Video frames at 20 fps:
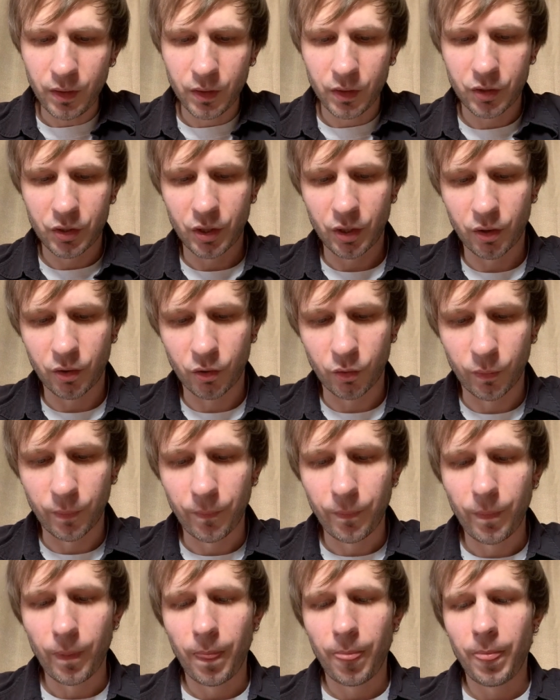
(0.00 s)
So
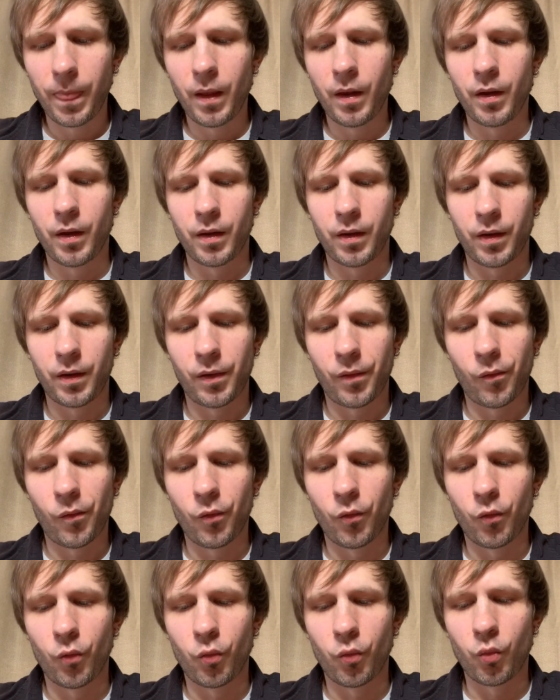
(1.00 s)

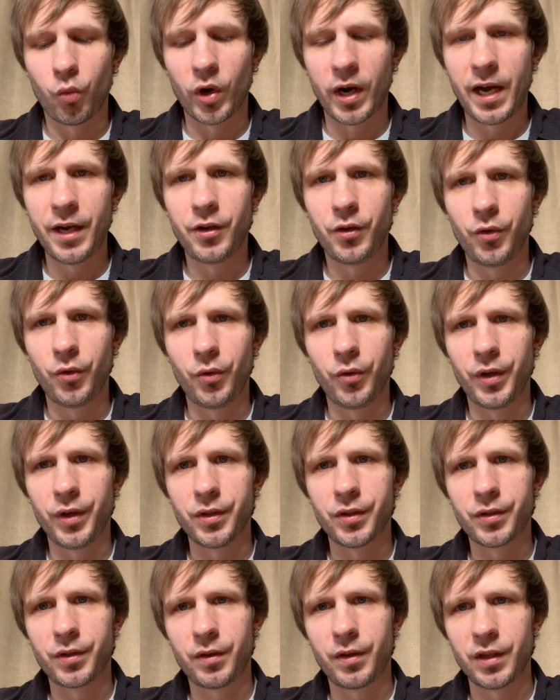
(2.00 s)
what I do
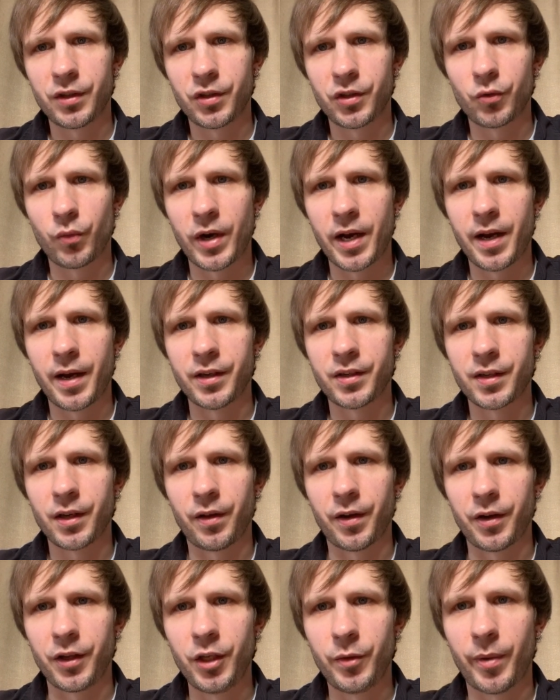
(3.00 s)
is, this is why I
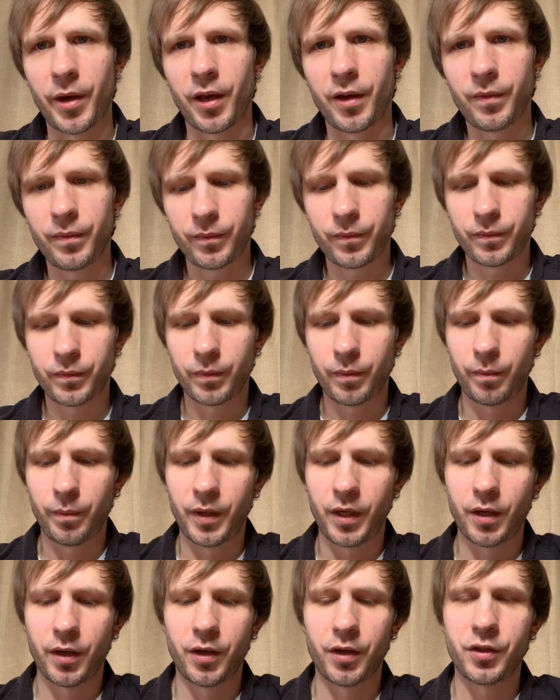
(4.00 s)
sell on eBay,
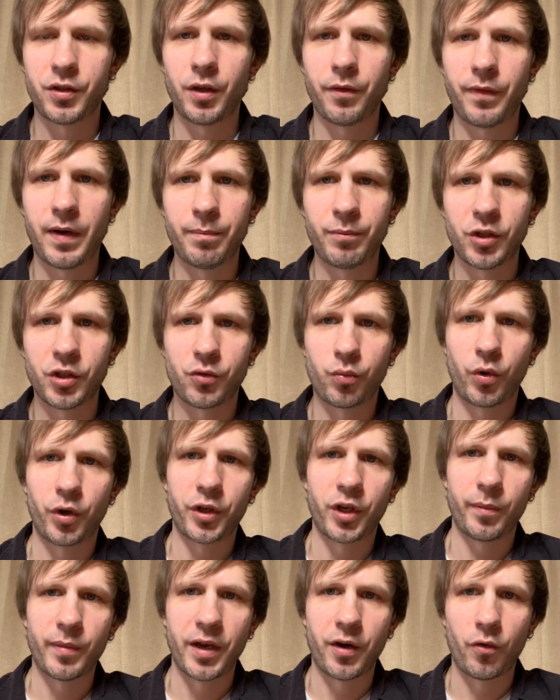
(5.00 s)
because if I'm just
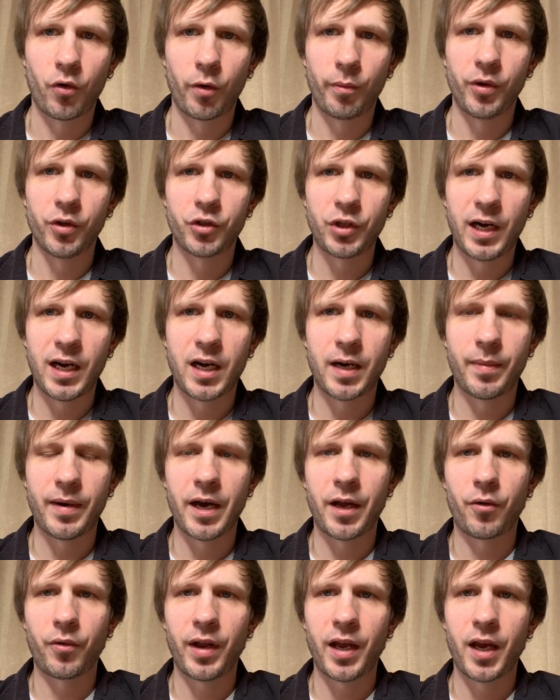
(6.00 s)
working my normal job,
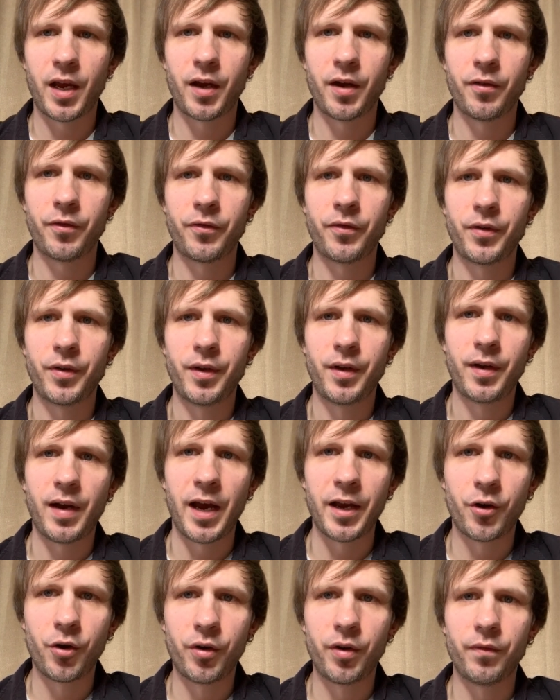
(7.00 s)

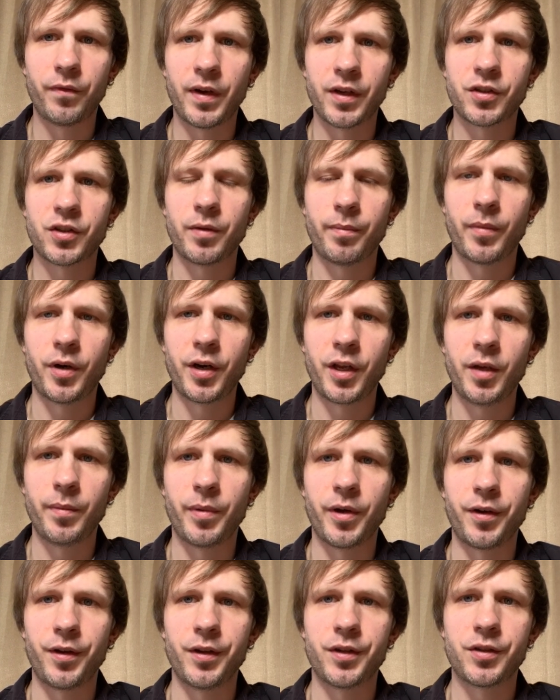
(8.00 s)
I could invest some money,
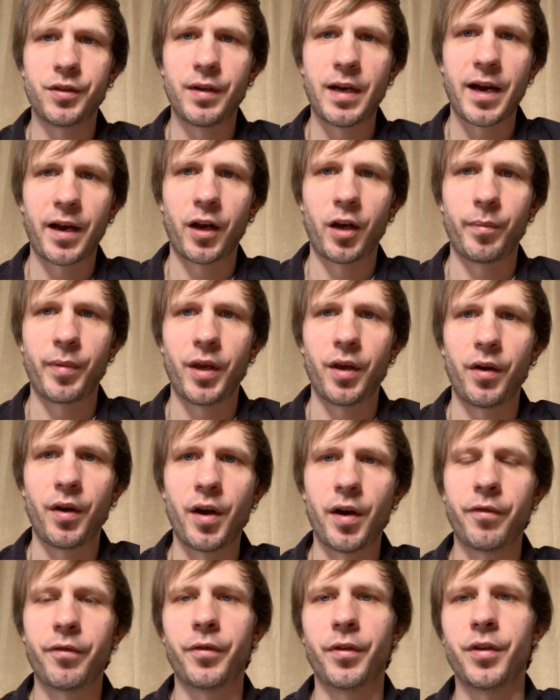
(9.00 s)
but it's not going to be
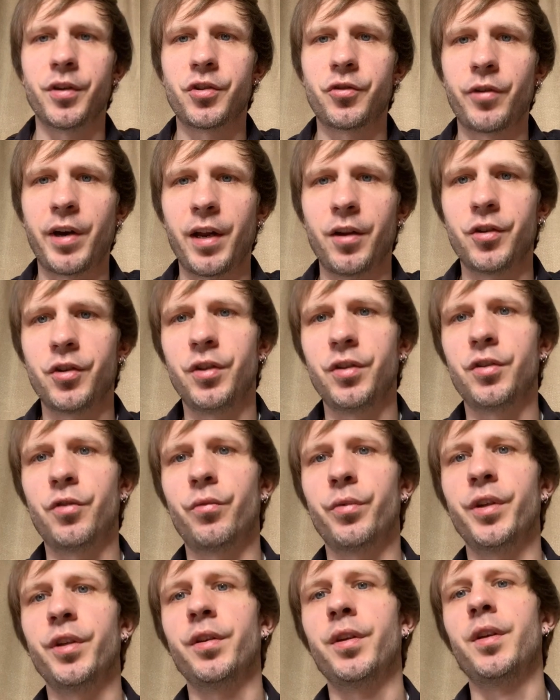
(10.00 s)
enough for this strategy to
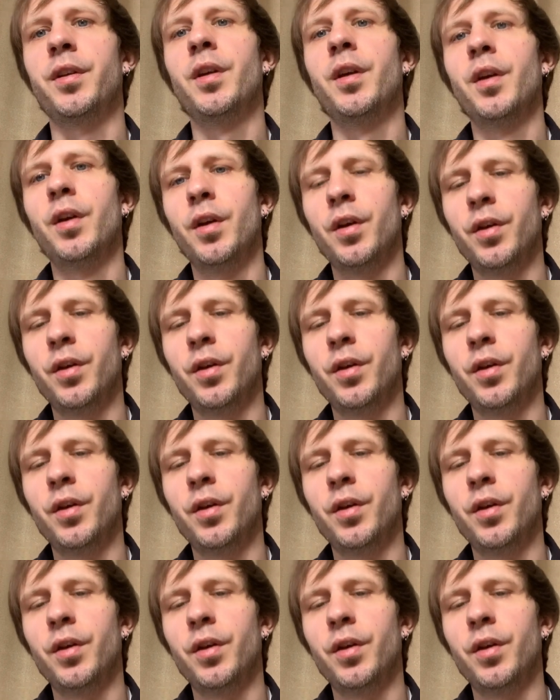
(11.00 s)
really